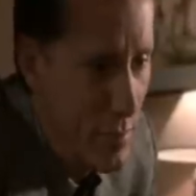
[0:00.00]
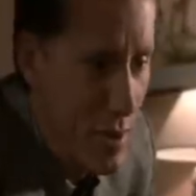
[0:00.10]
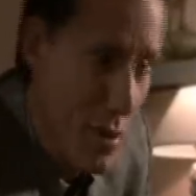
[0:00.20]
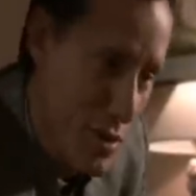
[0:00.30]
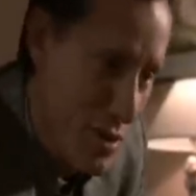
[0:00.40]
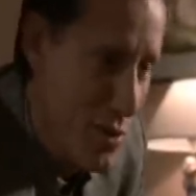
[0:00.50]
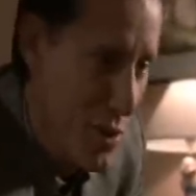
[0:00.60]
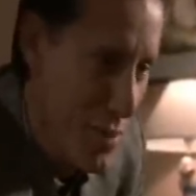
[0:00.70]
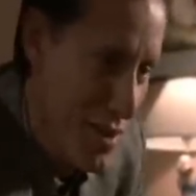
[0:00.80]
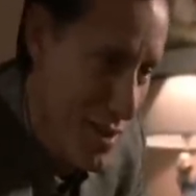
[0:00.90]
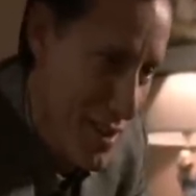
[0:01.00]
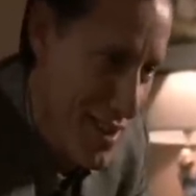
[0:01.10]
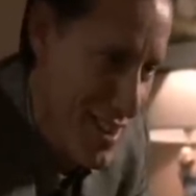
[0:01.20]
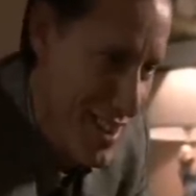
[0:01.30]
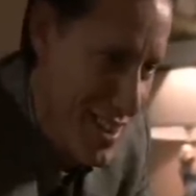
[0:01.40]
But it's a shitstorm out there.
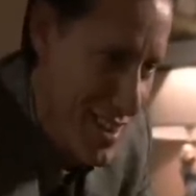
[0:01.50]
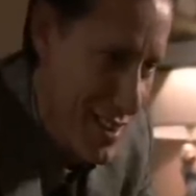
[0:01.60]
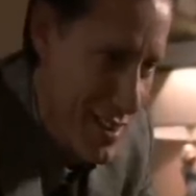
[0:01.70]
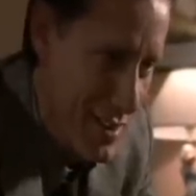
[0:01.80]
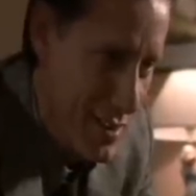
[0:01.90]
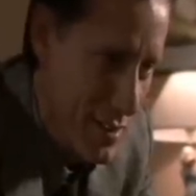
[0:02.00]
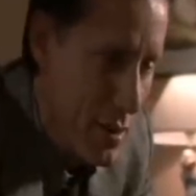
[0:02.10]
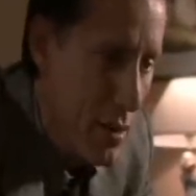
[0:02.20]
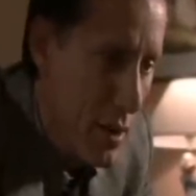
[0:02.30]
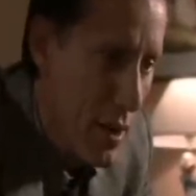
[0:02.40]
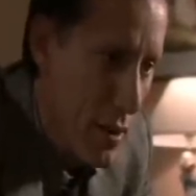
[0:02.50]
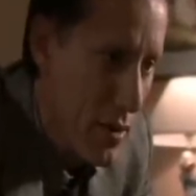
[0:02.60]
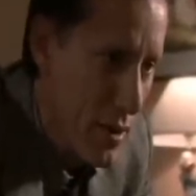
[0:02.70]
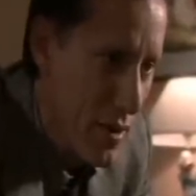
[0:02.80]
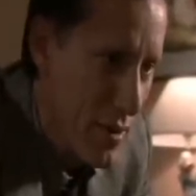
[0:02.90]
You know that,
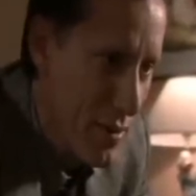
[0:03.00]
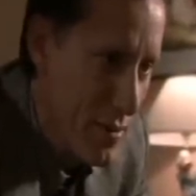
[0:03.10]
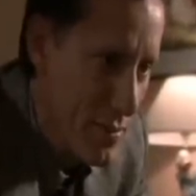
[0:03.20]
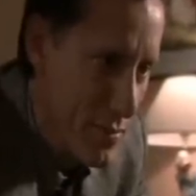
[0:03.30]
don't you?